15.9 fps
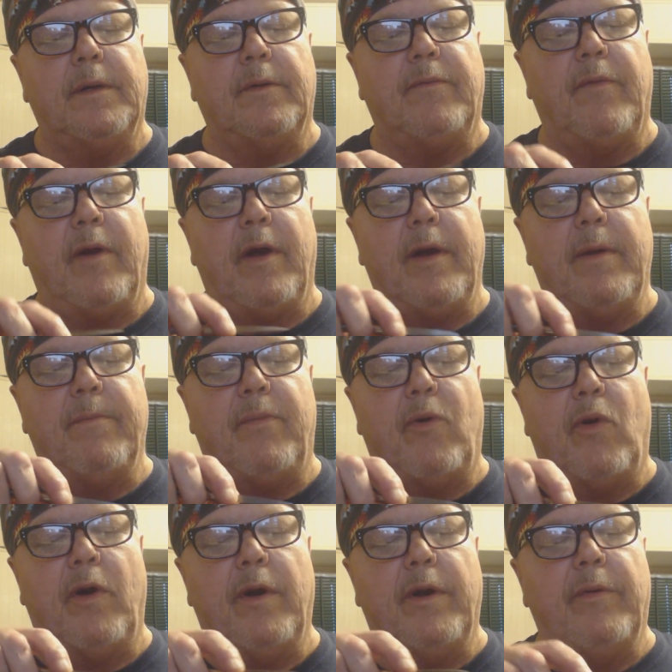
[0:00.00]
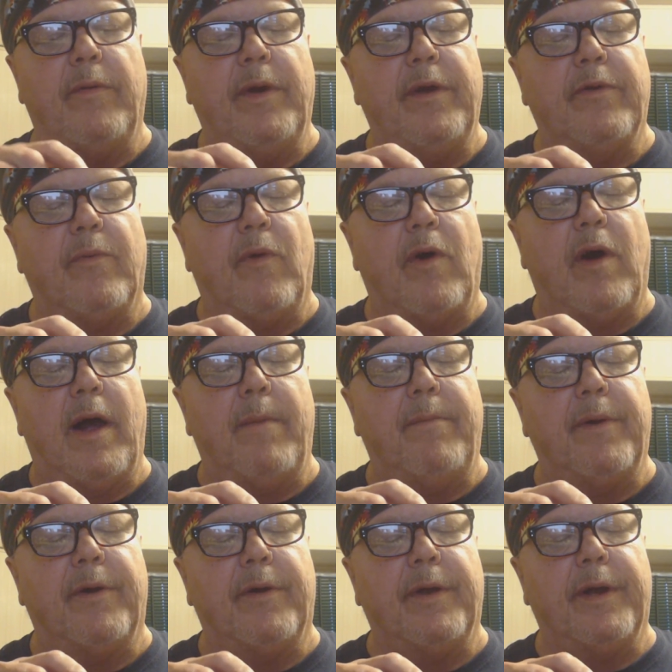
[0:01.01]
It's very important, the reason why I'm
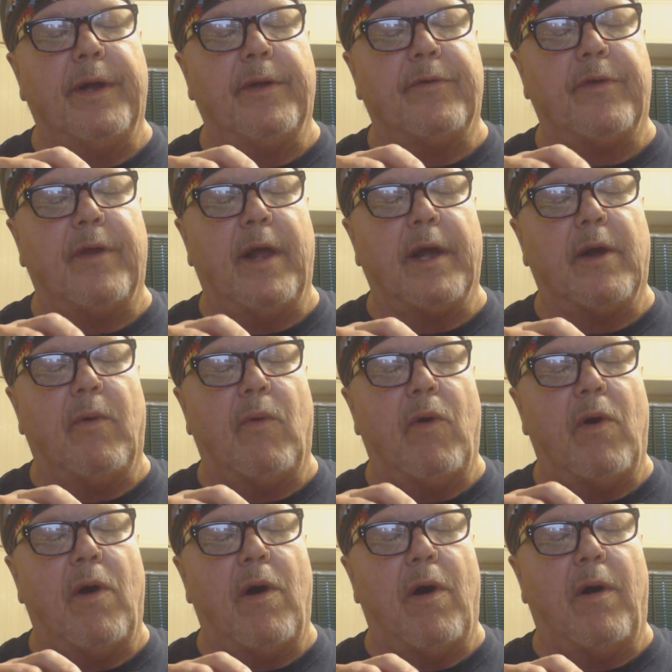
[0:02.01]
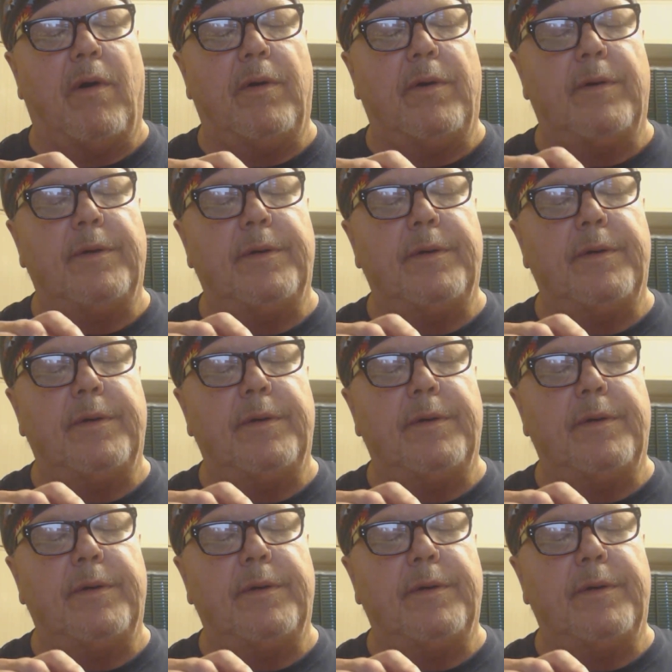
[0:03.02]
building this like a wall.